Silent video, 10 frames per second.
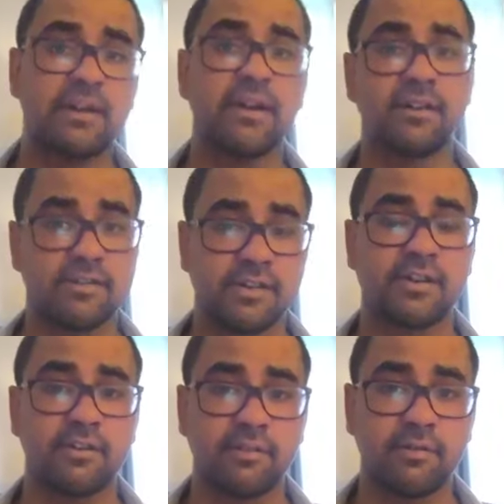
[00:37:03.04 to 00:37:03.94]
met a
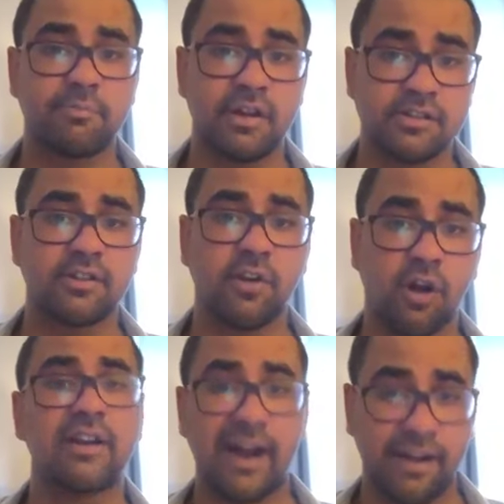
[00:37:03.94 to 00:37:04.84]
certain person
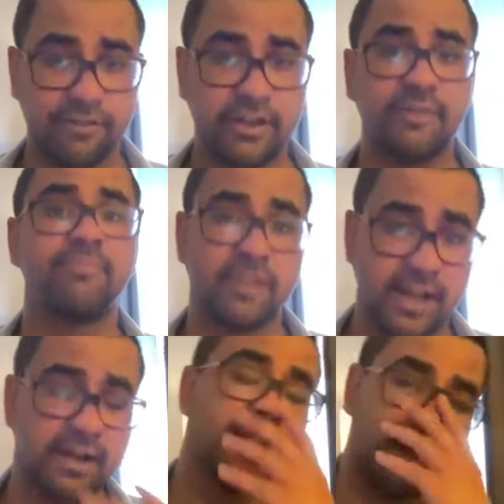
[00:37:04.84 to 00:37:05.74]
called gravity.
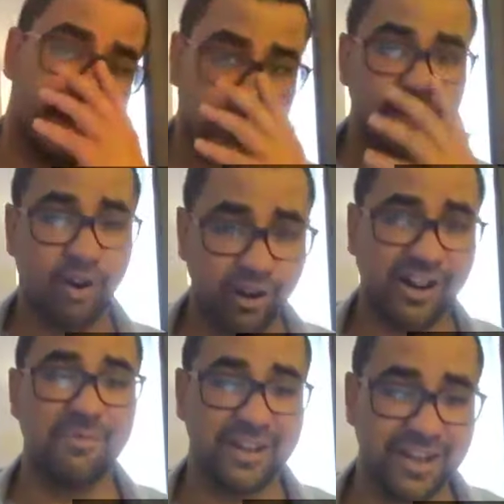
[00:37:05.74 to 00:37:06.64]
Yeah, and now they're
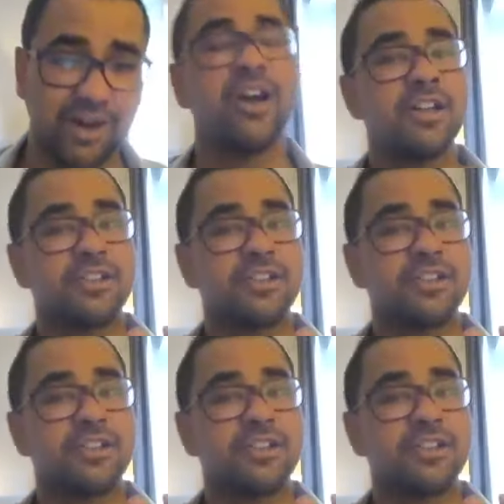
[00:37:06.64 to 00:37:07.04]
coming down.